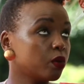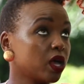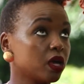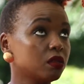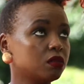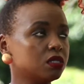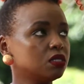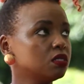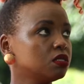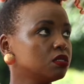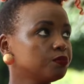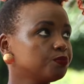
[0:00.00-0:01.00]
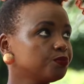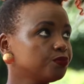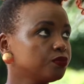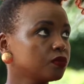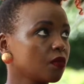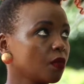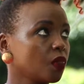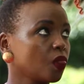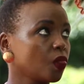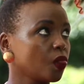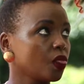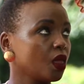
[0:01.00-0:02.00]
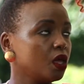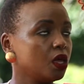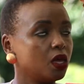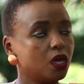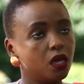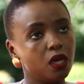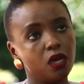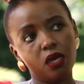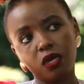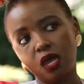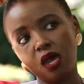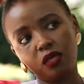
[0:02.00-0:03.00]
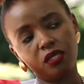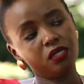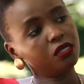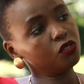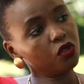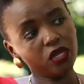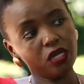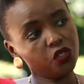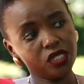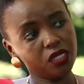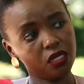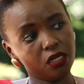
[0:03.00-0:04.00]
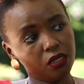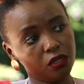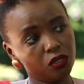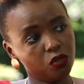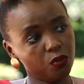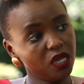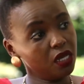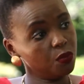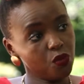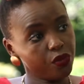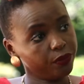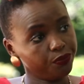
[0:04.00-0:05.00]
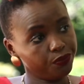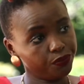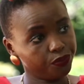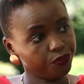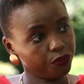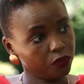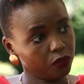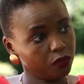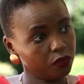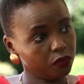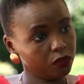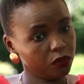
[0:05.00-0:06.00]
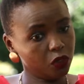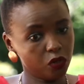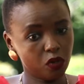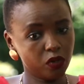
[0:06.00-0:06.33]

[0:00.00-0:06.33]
okay this is yeah yeah this is not interesting to me anymore so you know,